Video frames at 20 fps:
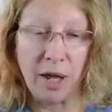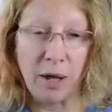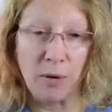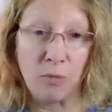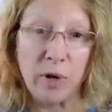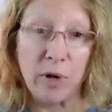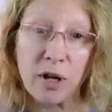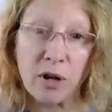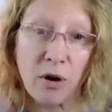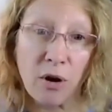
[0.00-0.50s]

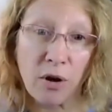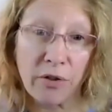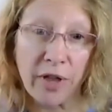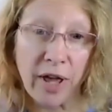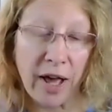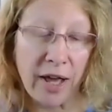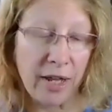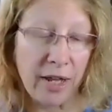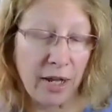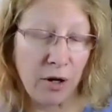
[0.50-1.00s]
and we call
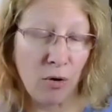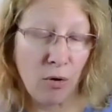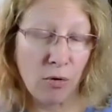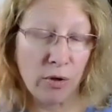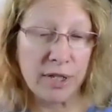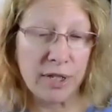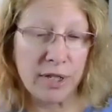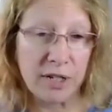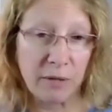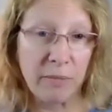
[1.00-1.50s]
that in
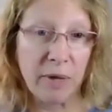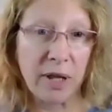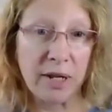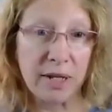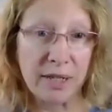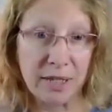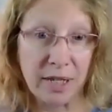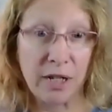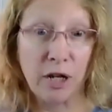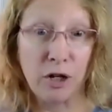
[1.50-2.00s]
holistic
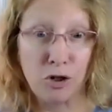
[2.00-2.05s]
medicine